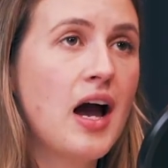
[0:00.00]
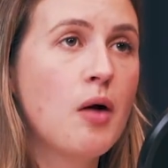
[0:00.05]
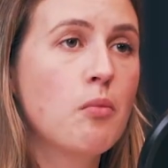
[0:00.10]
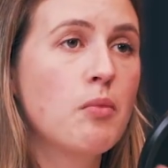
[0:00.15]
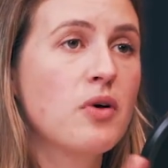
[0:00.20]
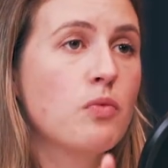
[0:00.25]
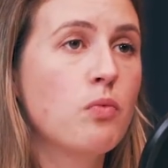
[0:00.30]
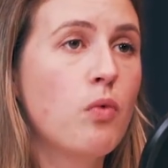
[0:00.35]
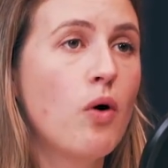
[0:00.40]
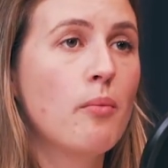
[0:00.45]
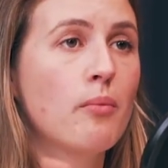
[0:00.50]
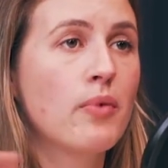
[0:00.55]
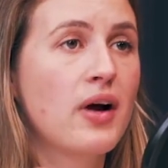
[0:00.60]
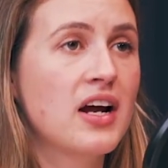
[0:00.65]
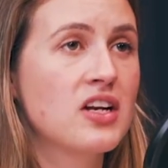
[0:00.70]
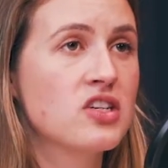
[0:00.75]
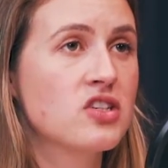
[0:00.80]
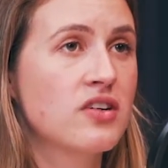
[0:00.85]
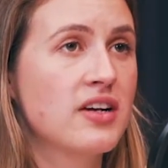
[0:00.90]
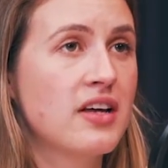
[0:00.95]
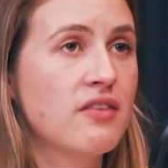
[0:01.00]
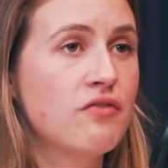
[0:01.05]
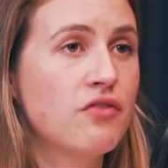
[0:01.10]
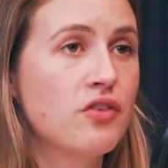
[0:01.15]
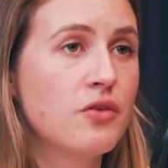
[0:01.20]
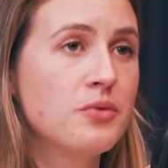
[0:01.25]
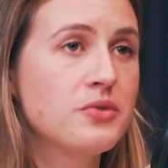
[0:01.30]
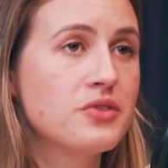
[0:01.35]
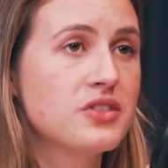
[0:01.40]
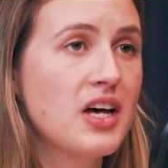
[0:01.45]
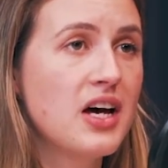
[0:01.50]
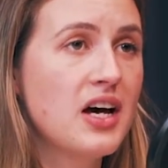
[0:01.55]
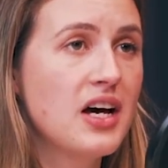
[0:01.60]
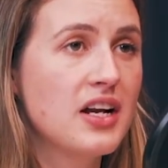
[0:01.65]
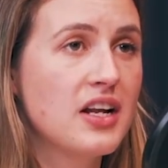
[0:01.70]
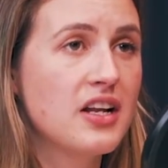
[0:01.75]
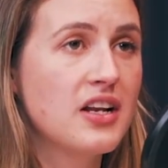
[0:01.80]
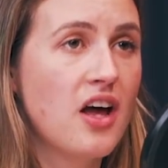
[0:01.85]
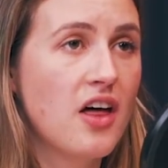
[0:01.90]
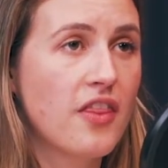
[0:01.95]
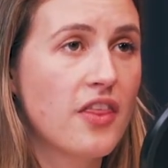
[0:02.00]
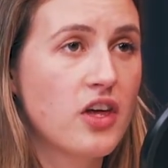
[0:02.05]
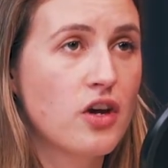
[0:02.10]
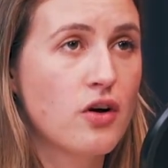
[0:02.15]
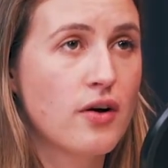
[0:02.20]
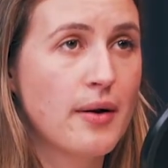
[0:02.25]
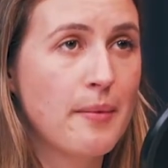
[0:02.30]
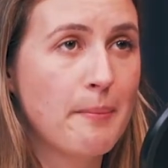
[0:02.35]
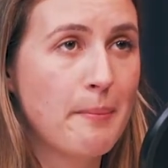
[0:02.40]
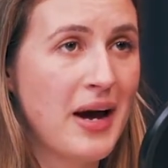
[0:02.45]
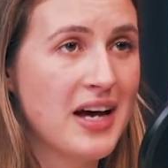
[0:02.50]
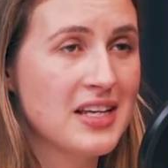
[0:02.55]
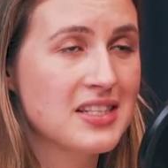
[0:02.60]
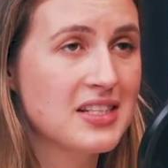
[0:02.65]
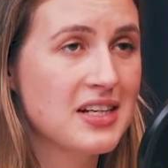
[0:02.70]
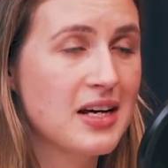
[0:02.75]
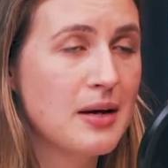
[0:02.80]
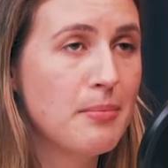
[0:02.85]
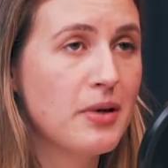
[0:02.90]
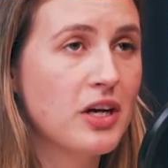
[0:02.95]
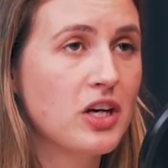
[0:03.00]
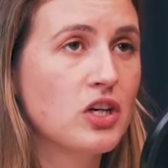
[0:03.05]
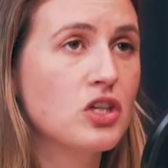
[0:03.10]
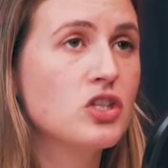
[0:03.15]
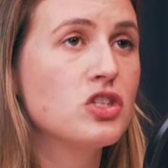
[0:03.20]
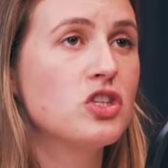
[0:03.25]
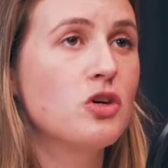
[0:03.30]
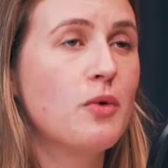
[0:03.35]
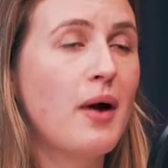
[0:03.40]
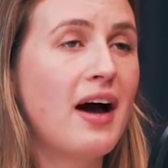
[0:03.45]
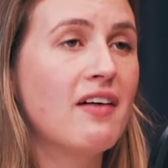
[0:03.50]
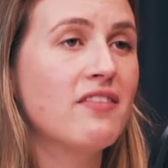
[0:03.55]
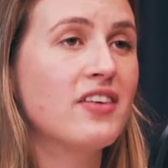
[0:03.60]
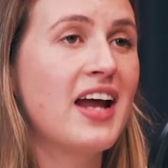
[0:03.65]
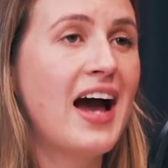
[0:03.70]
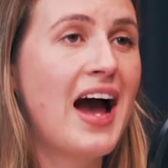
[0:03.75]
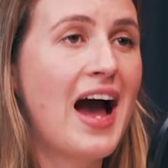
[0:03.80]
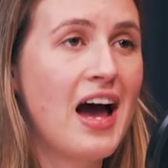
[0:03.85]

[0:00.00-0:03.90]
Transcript: and with one brand you're an influencer and another you're an ambassador because you have an